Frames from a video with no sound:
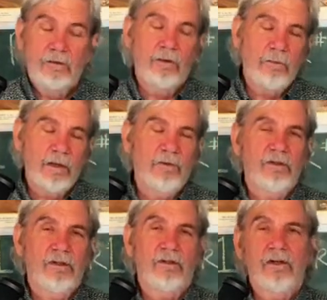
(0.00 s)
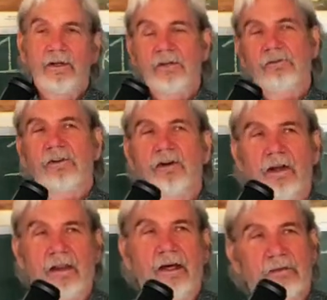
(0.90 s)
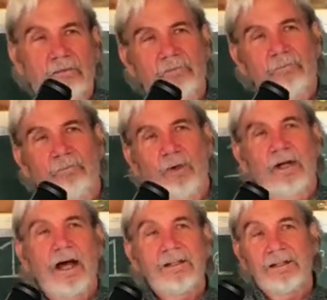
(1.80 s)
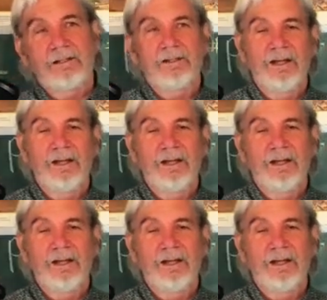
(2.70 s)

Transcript: Now, maybe y'all never thought of that, but I did